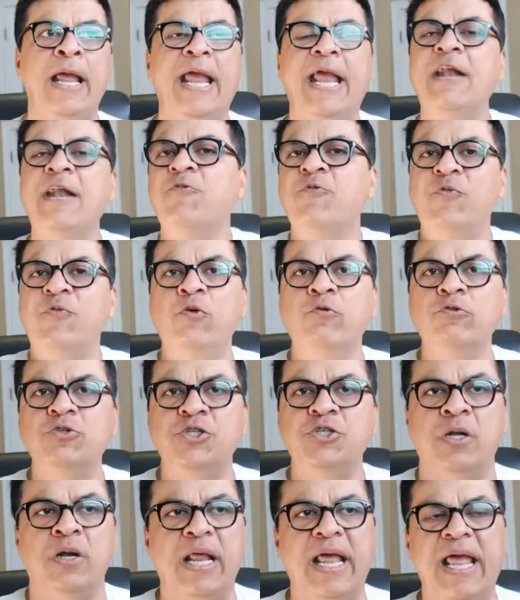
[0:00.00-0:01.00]
In
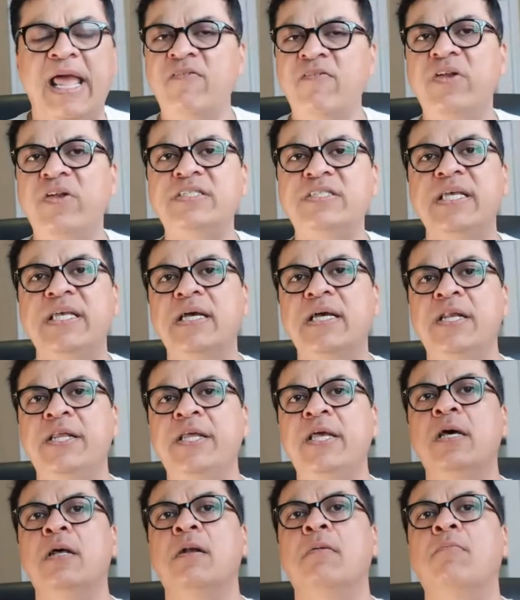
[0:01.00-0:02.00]
future, every single year,